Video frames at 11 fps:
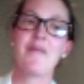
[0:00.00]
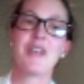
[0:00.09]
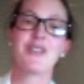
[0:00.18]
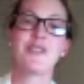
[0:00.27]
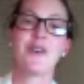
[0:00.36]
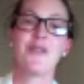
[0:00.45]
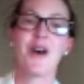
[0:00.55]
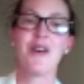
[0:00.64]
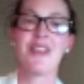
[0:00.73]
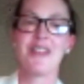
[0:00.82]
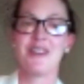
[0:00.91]
So
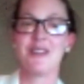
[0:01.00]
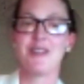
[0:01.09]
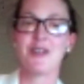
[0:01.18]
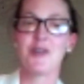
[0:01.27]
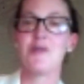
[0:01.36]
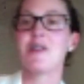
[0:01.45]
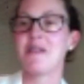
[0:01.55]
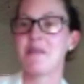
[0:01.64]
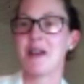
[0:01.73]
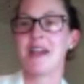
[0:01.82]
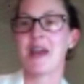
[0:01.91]
other than Googling
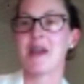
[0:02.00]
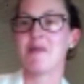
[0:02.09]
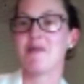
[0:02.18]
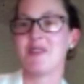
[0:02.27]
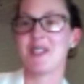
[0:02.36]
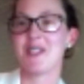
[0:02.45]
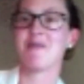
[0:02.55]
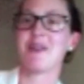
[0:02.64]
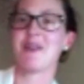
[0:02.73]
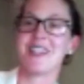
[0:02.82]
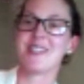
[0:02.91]
my name and reading
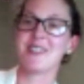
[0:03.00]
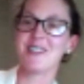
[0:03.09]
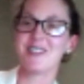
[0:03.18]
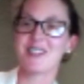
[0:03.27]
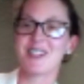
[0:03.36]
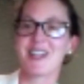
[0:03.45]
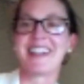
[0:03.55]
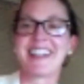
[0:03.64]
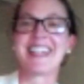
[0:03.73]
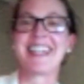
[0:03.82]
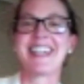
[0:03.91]
my research,
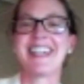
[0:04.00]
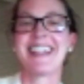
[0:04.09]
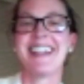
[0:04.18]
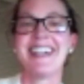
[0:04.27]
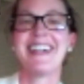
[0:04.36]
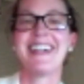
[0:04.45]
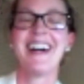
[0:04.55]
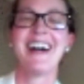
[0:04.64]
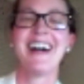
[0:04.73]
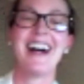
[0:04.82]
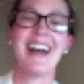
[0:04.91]

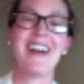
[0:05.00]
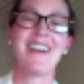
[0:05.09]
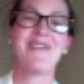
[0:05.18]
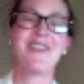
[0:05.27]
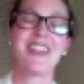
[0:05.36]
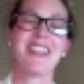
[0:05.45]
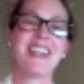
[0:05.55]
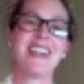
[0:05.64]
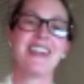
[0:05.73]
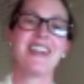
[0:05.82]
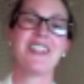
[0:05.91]

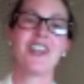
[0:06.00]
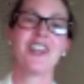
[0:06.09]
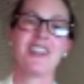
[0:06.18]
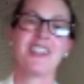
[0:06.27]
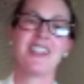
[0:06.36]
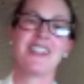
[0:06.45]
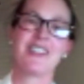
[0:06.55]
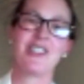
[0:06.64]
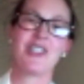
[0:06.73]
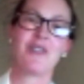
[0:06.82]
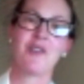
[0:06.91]
the Chartered
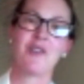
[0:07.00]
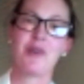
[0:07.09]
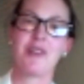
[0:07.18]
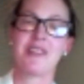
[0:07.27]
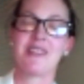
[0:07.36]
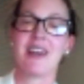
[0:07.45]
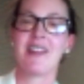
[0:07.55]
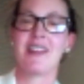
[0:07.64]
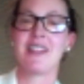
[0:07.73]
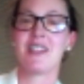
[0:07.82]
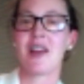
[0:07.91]
Institute of Personnel
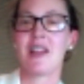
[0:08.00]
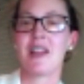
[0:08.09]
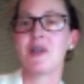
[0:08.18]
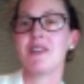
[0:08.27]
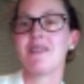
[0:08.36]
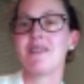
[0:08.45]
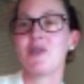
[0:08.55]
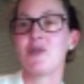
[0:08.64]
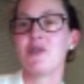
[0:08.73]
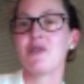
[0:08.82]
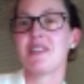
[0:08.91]
and Development,
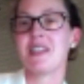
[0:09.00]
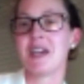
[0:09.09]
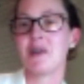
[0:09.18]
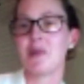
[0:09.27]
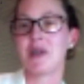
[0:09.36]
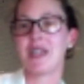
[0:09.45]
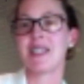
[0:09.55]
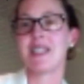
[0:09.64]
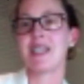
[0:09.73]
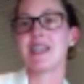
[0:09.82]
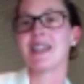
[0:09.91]
or
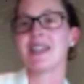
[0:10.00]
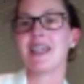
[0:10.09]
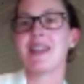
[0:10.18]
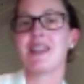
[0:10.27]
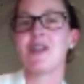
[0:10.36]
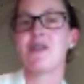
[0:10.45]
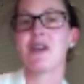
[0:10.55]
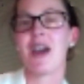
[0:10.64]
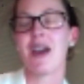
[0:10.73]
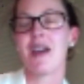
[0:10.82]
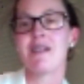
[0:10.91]
CIPD in the
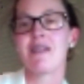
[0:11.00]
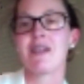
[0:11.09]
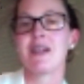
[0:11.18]
UK,